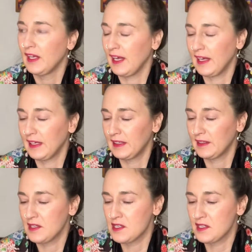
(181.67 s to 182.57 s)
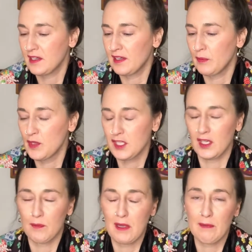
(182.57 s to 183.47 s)
And it was
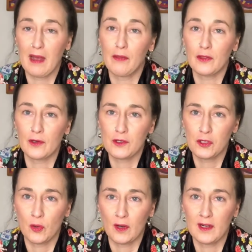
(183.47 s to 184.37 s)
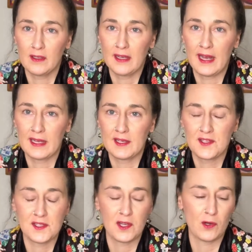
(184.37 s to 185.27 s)
going to be my third tour as
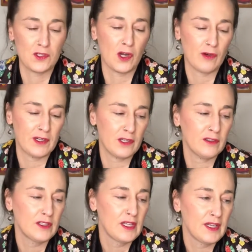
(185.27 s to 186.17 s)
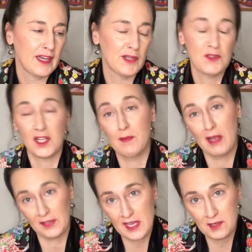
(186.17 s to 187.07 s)
a singer-songwriter, and it was going to be
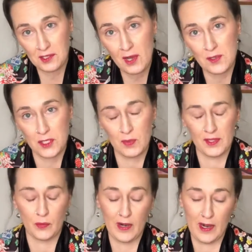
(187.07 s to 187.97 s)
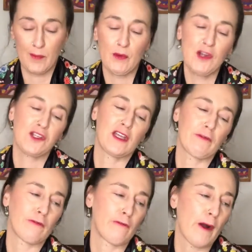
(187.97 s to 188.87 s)
on the East Coast, with where I'm originally
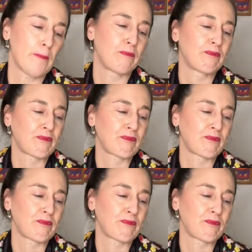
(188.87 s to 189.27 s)
from.